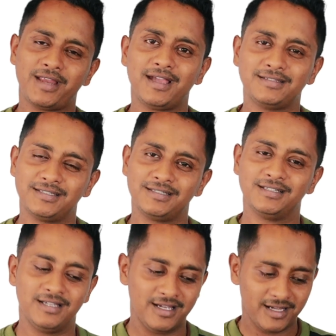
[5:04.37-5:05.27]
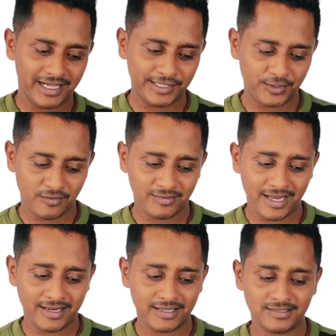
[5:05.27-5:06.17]
accent, I need to have
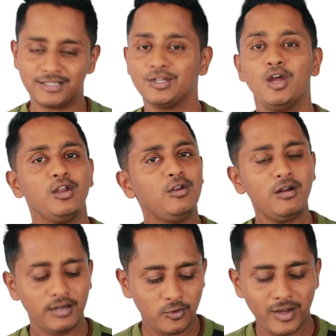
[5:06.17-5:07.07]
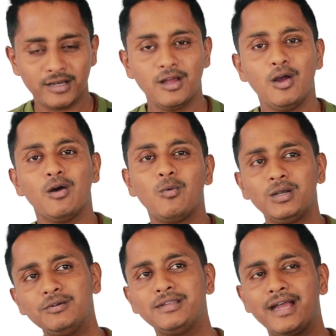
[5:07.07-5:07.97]
that accent. Not required.
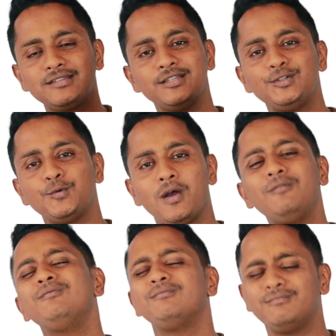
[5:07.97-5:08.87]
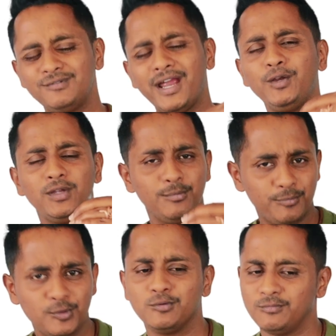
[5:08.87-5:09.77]
Whatever the accent you have, try to
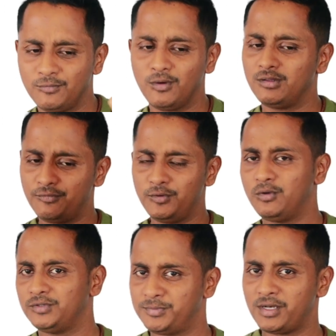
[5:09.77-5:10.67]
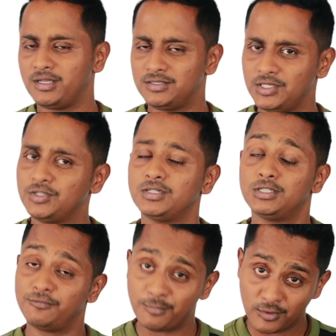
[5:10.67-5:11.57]
improve on the few of the pronunciations
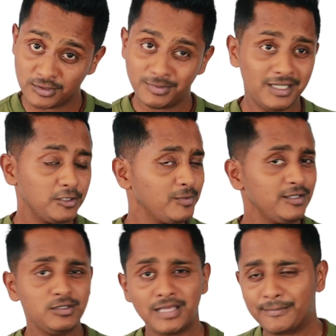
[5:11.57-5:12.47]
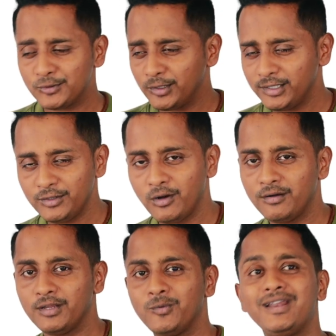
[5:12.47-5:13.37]
if possible, otherwise absolutely not
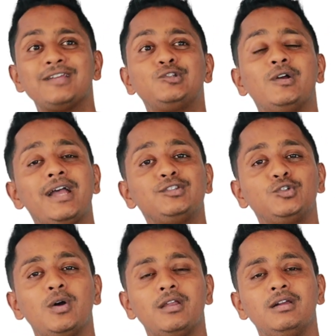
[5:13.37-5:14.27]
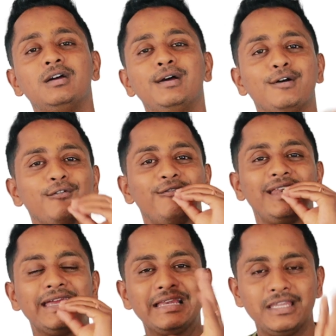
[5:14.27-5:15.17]
required, as long as you are
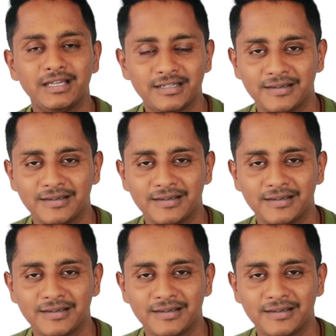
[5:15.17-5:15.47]
very clear.